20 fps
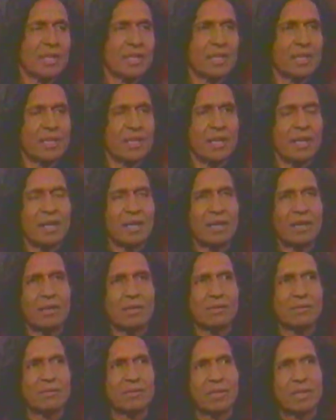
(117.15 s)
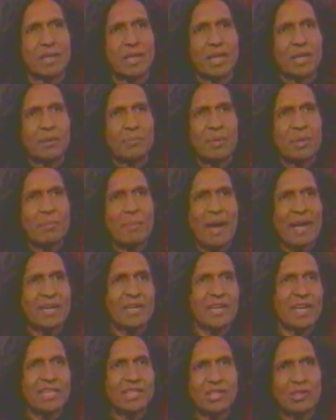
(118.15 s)
Really? Uh, but my
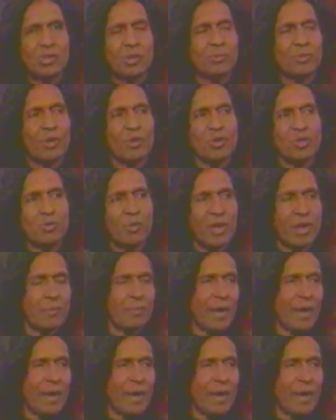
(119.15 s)
connection to him goes way